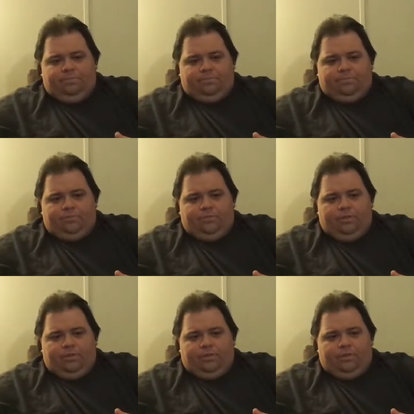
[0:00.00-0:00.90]

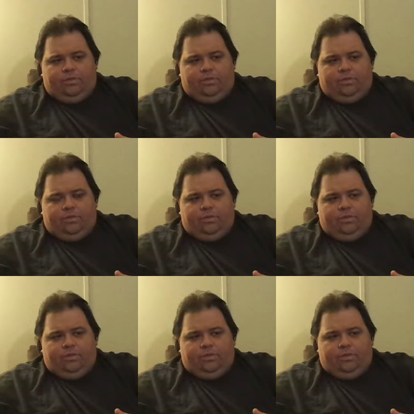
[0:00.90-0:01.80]
Nothing is said.